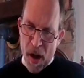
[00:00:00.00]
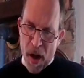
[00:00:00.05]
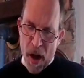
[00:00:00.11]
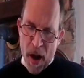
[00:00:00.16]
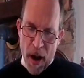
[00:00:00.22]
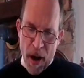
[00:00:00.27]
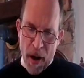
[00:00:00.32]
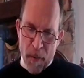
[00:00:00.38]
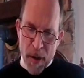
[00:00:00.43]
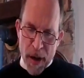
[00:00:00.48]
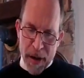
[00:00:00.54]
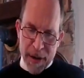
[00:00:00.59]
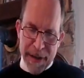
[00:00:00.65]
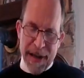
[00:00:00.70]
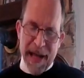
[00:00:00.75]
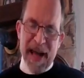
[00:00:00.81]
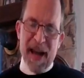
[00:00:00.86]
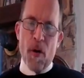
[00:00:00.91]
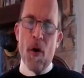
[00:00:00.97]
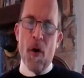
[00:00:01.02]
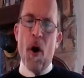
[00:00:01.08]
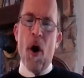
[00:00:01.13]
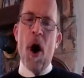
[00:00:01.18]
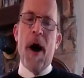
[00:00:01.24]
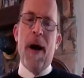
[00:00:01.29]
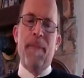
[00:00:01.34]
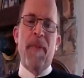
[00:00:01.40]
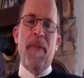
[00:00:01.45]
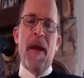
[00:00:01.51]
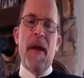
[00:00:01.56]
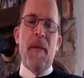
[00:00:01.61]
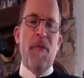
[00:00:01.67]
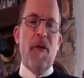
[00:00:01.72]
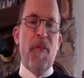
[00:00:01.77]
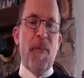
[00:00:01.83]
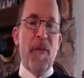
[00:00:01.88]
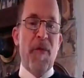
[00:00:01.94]
later on.
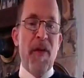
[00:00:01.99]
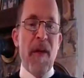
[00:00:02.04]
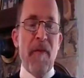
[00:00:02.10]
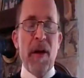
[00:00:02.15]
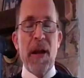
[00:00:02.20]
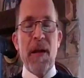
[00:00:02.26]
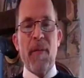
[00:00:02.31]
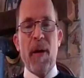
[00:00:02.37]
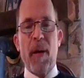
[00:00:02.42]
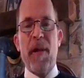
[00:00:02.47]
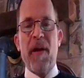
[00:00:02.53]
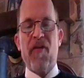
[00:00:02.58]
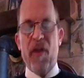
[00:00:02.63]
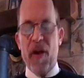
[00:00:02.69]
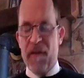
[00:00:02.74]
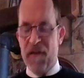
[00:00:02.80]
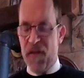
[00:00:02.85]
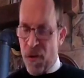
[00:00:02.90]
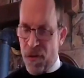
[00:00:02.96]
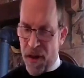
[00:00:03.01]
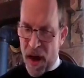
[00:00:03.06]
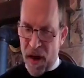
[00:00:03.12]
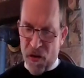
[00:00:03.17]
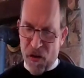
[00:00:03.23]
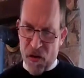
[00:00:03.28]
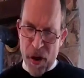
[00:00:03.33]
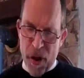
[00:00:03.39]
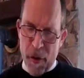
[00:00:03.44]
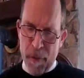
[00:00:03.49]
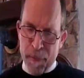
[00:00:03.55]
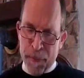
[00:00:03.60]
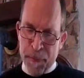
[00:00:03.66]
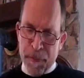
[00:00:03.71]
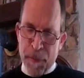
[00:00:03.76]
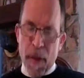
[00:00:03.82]
But specifically, may mention a few things to you.